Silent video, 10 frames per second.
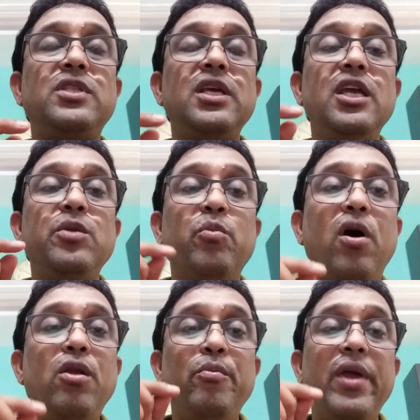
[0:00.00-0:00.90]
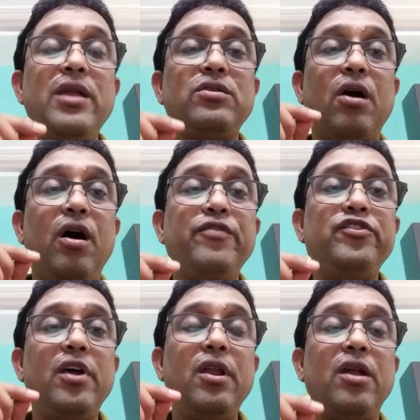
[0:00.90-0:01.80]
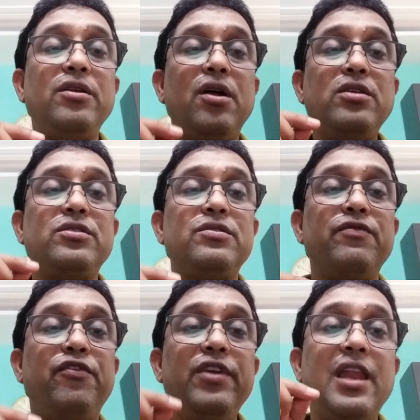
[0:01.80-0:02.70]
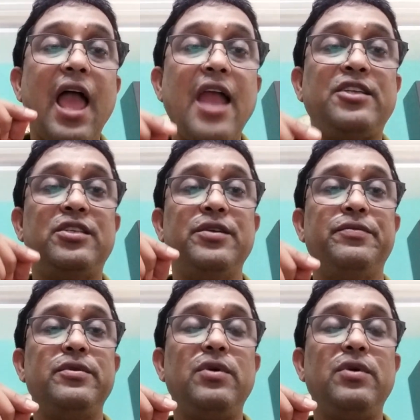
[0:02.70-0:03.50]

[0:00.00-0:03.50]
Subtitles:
the involvement of the learners will active.